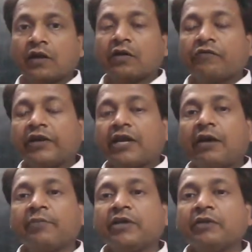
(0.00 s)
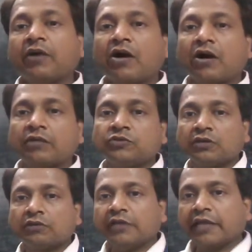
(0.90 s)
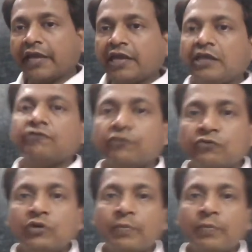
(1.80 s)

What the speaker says: When amoeba observed any food